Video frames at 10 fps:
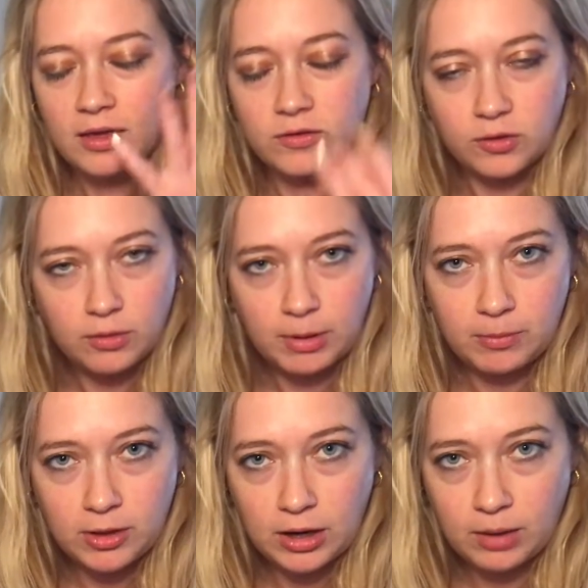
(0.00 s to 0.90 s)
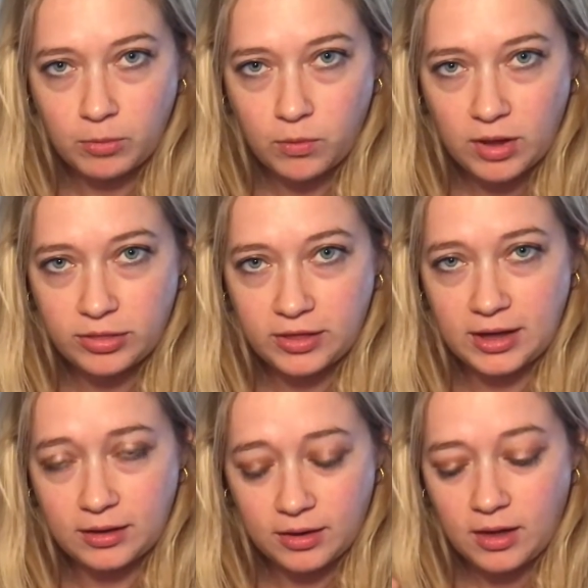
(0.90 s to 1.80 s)
So remember the number one
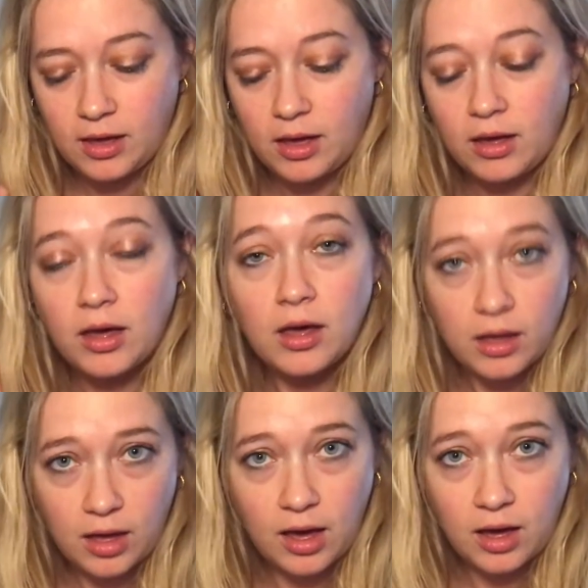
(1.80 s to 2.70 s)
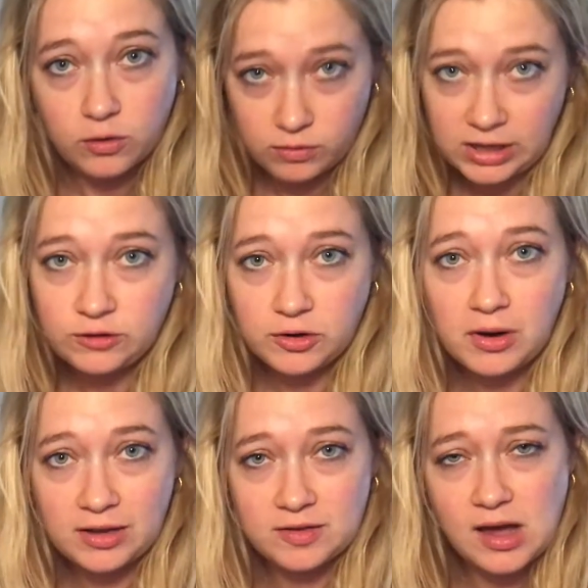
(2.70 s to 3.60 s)
thing, uh, greet your
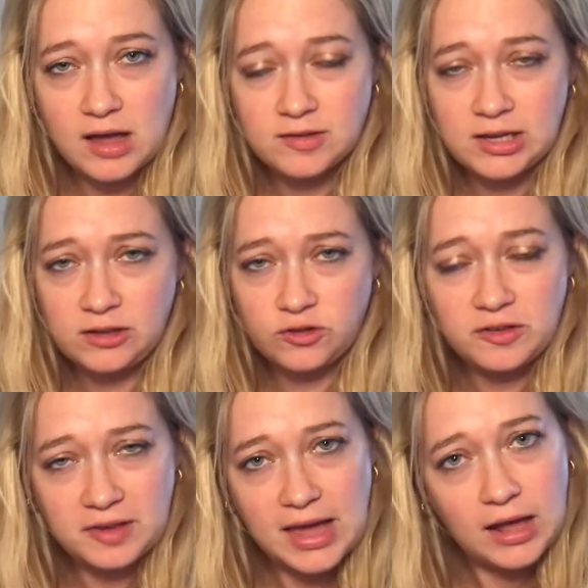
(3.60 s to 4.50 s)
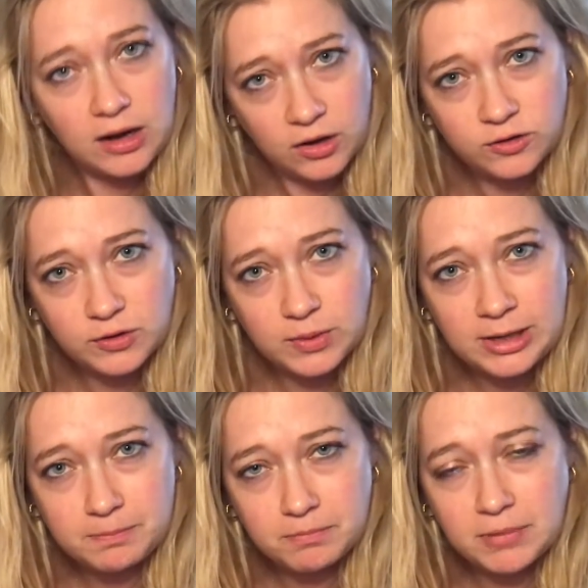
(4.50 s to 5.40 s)
anxiety, just say hello to
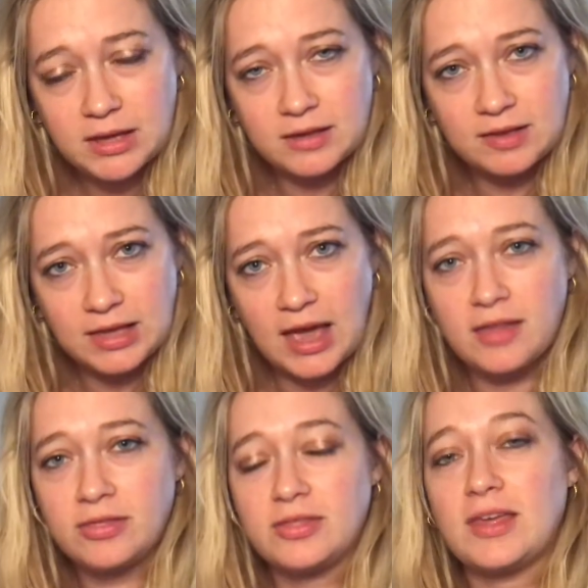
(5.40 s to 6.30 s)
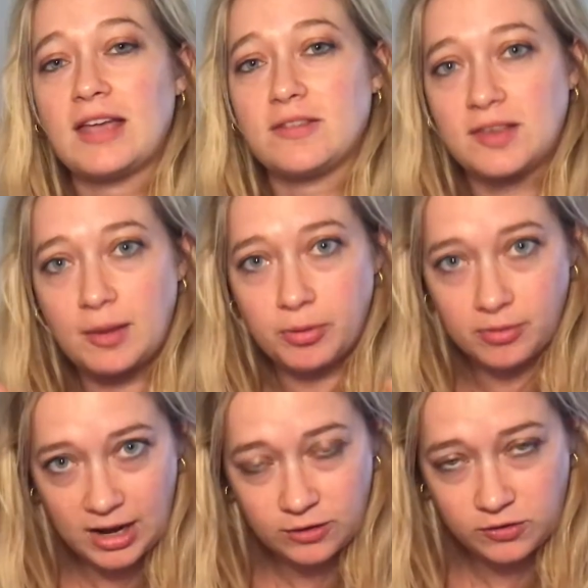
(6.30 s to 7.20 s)
it, because again, that
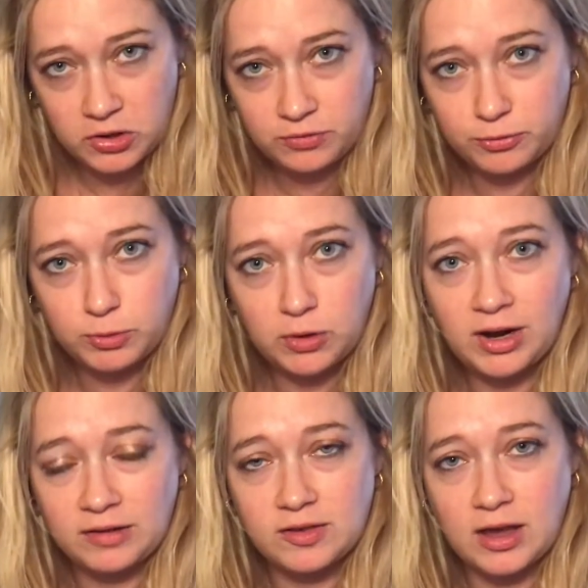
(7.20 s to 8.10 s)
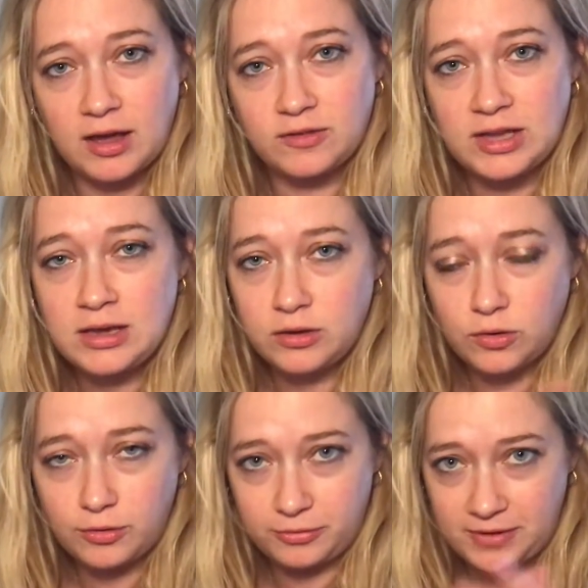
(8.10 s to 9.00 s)
separates you from your anxiety.
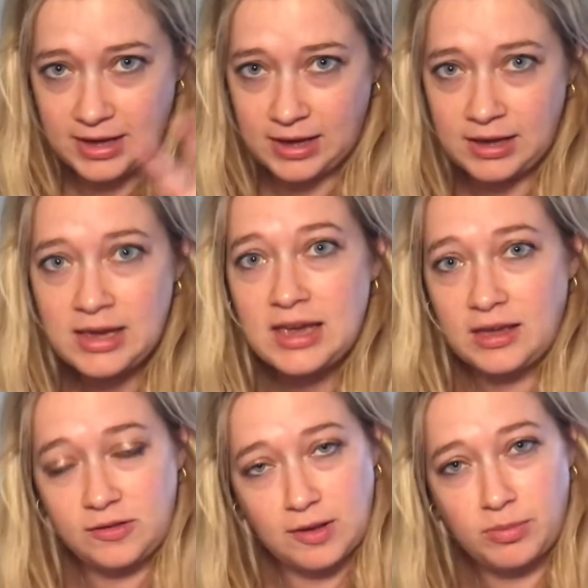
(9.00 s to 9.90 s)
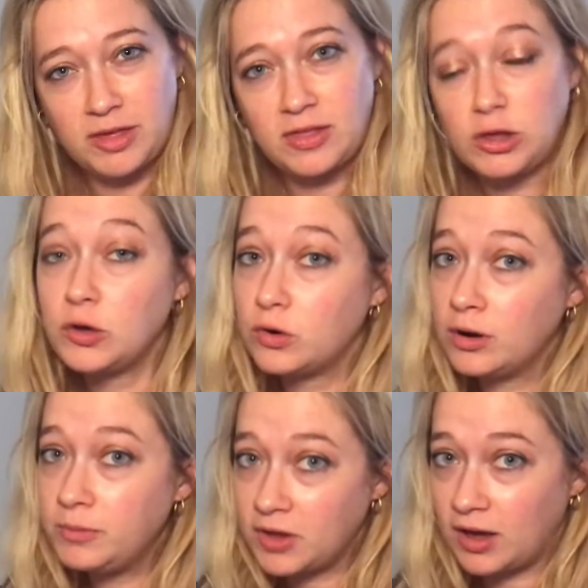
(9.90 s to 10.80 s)
Your fear is something that you're
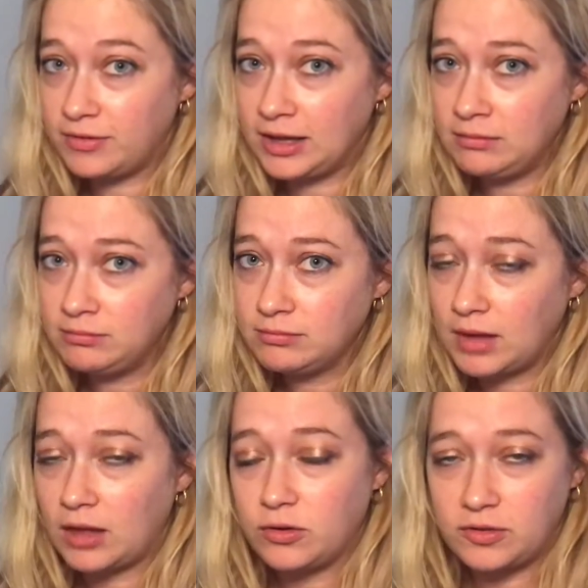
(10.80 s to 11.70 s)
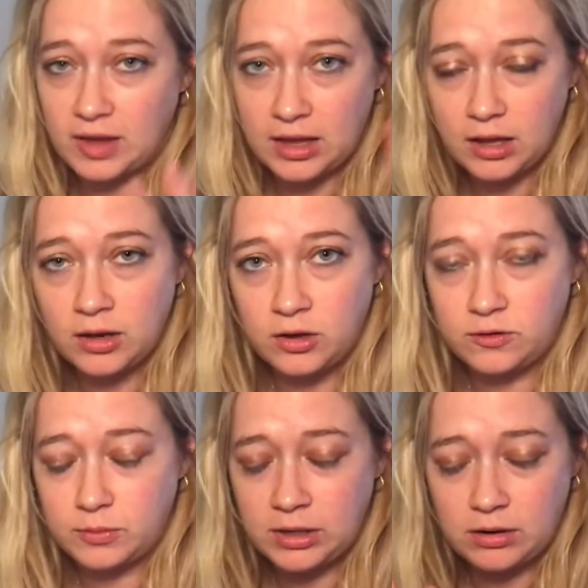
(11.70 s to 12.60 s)
observing and you're saying hello
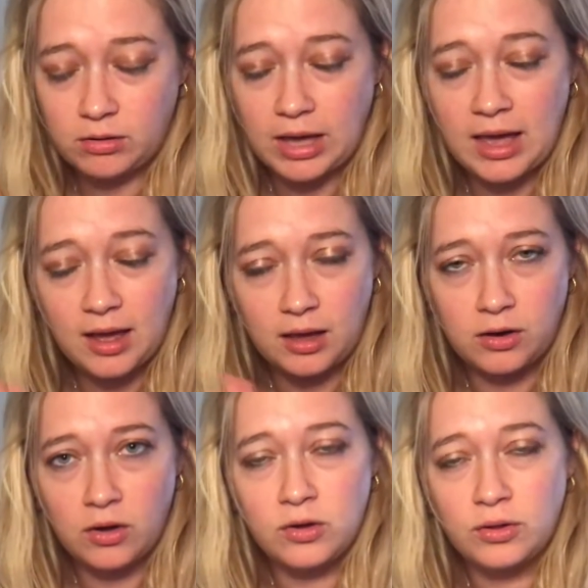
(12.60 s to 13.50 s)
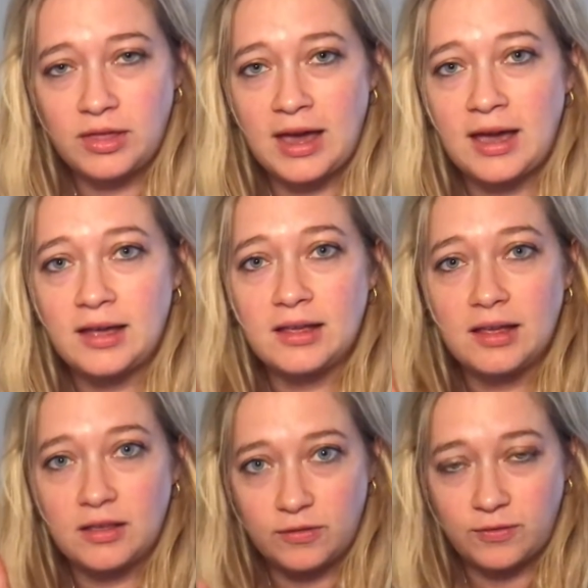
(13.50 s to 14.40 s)
to it. Okay, I know you're there.
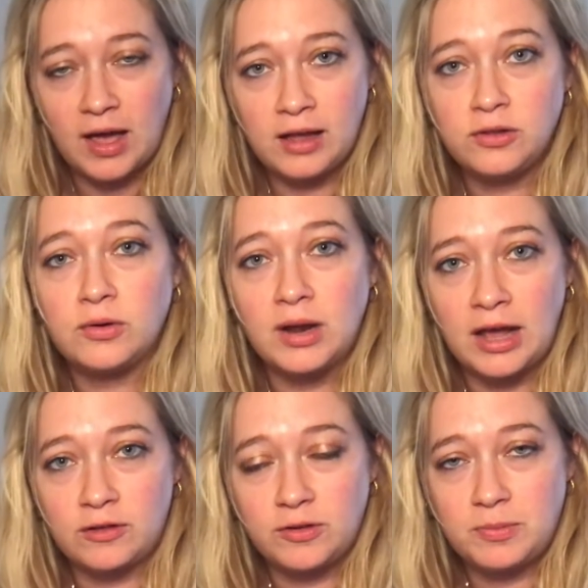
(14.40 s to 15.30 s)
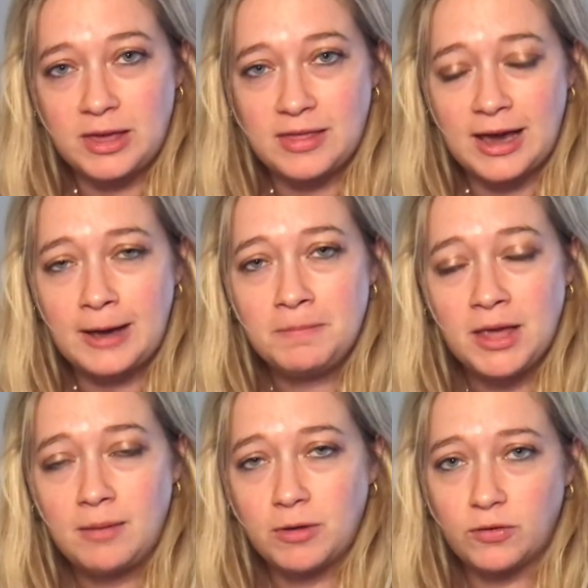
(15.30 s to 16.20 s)
It's fine, you're allowed to be there,
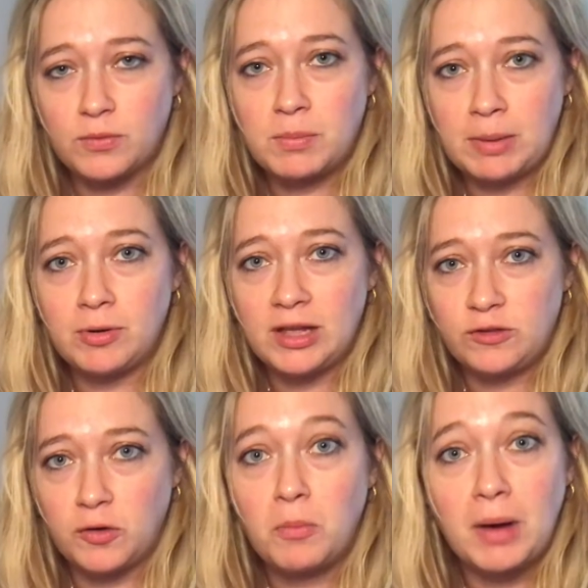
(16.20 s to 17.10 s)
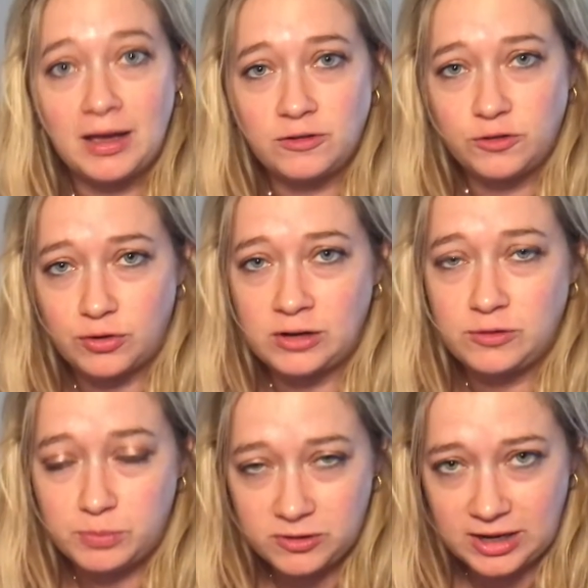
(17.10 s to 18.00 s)
because remember, it's your mind trying
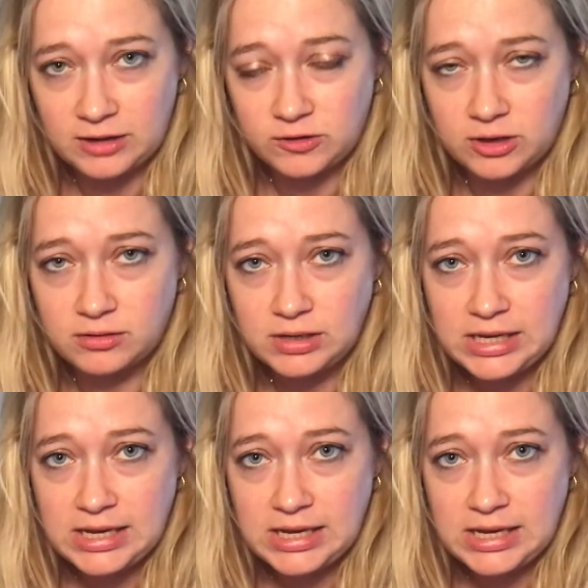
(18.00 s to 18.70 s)
to protect you.